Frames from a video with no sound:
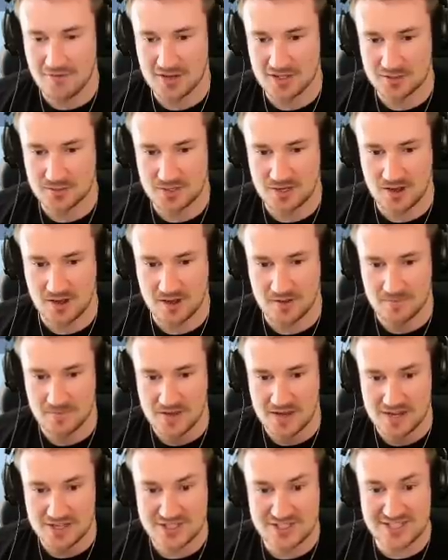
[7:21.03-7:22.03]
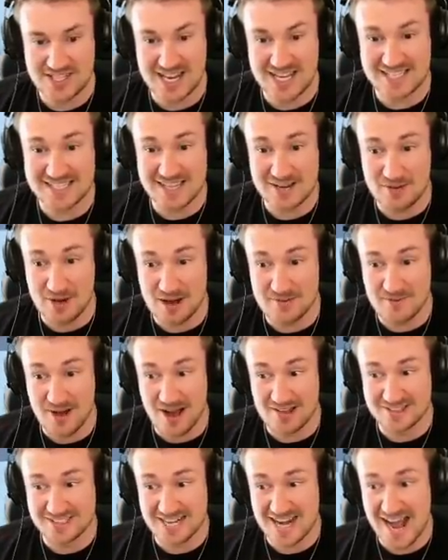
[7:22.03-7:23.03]
fast are we going? 61
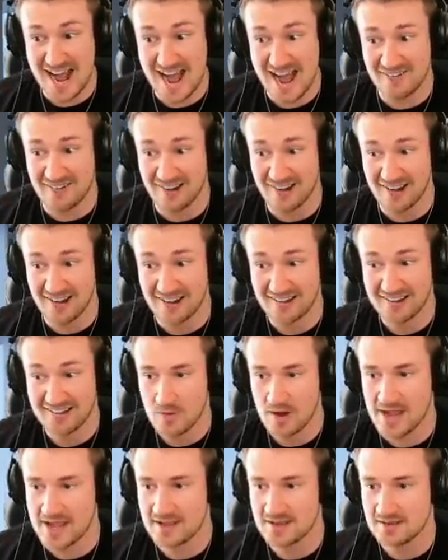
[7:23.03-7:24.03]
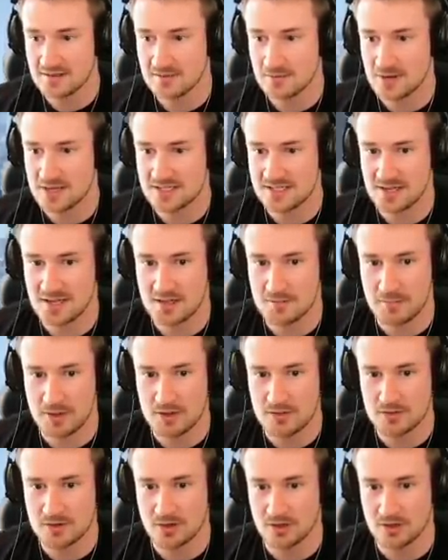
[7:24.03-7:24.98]
miles an hour. Wait, where's the other boat